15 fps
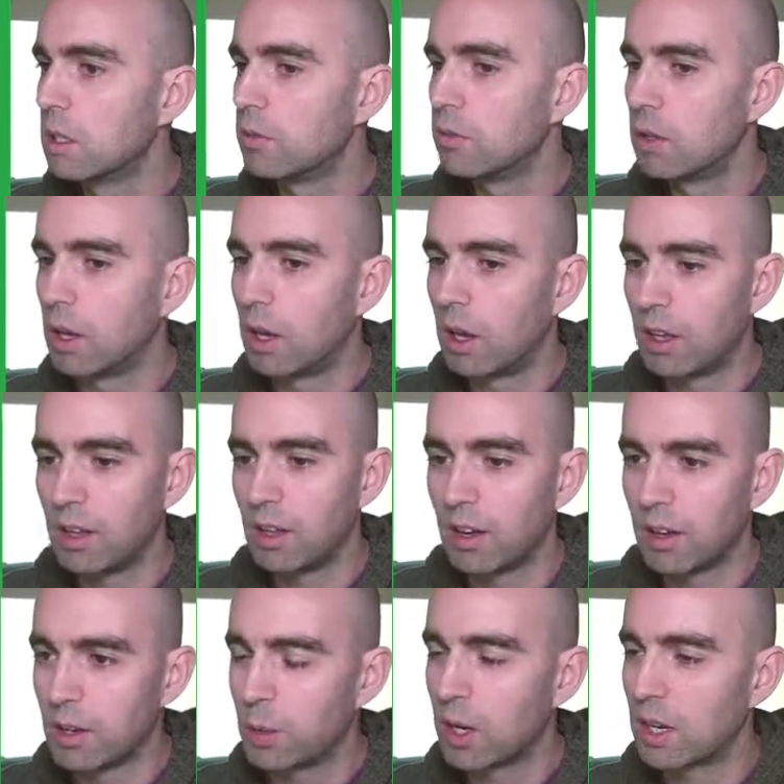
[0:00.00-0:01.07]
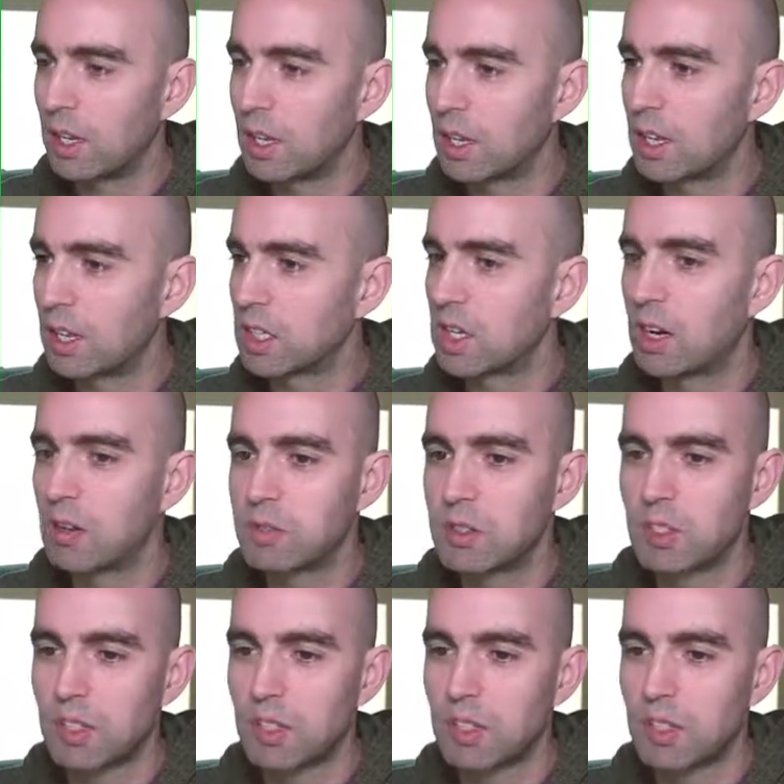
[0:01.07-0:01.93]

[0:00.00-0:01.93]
I quickly clicked off it.